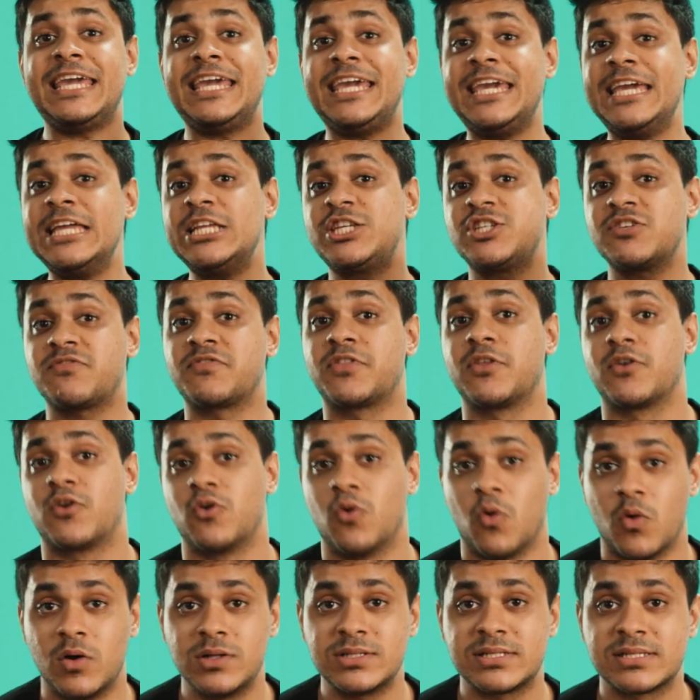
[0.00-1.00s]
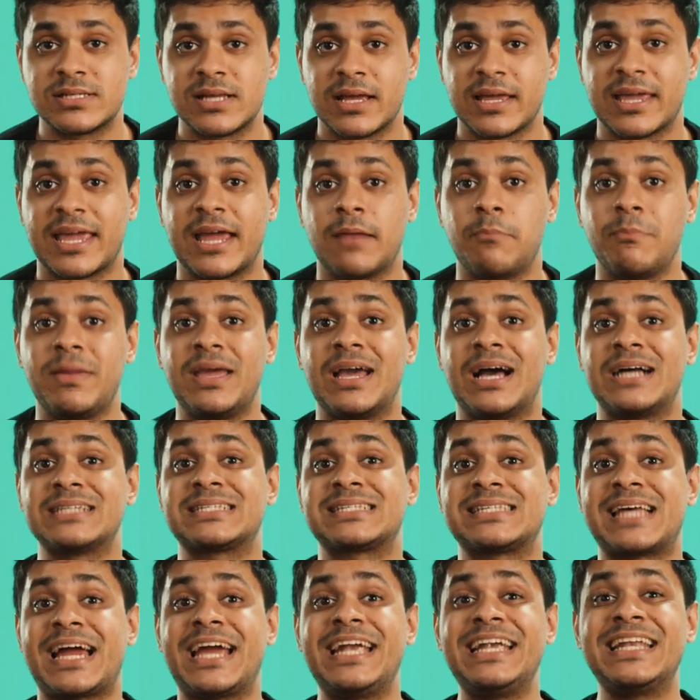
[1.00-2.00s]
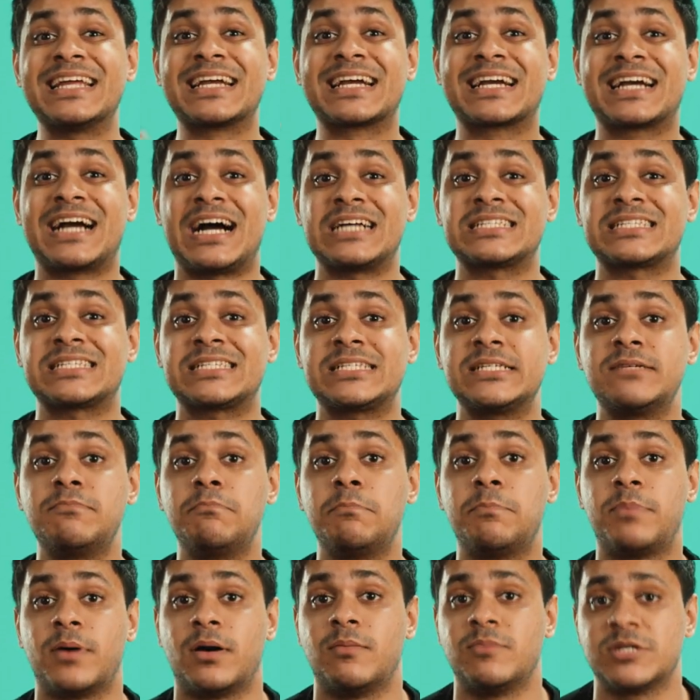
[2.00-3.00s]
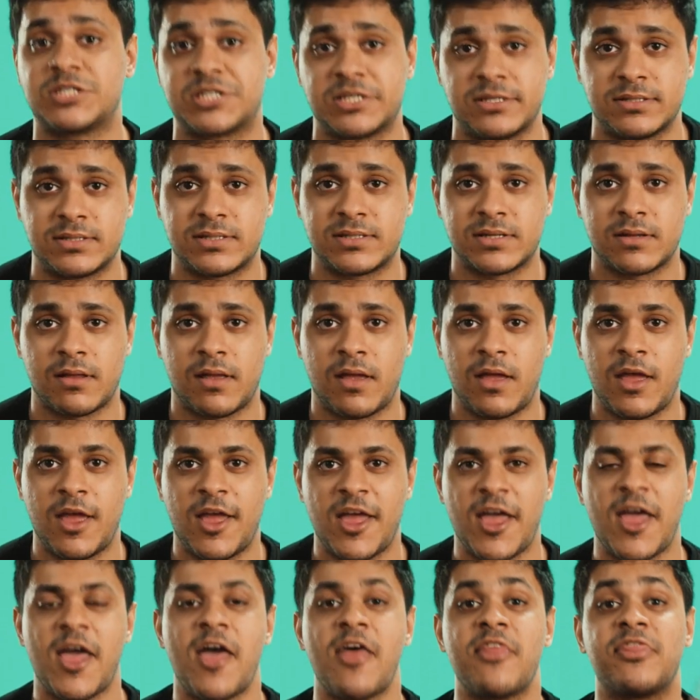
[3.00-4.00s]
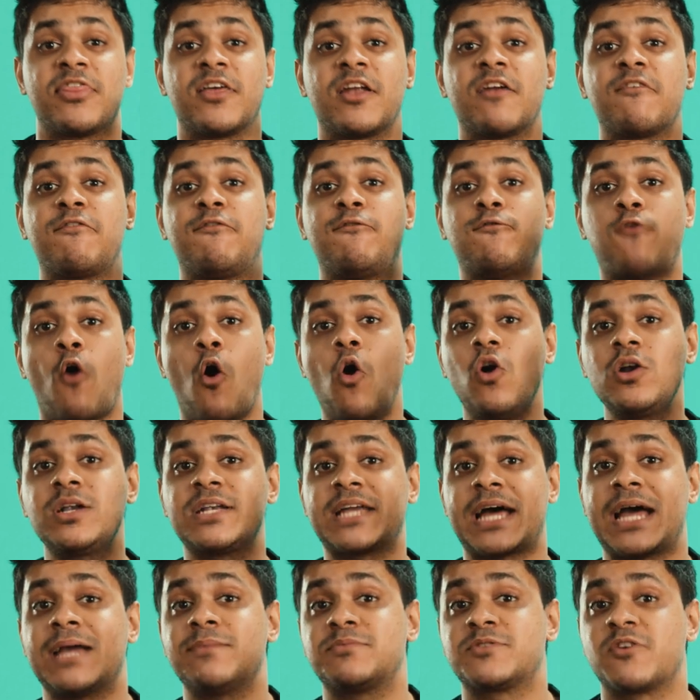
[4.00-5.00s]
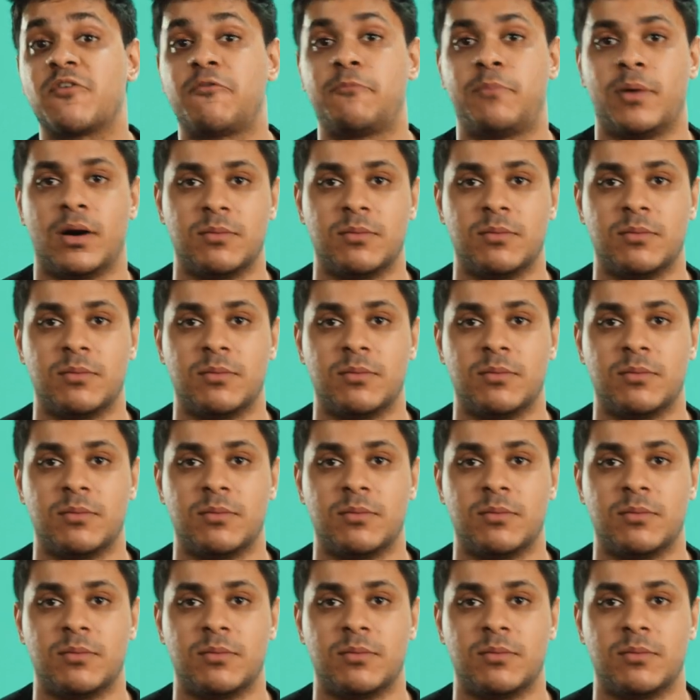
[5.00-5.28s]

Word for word: Each of the roles can be assigned custom permissions. There are four types of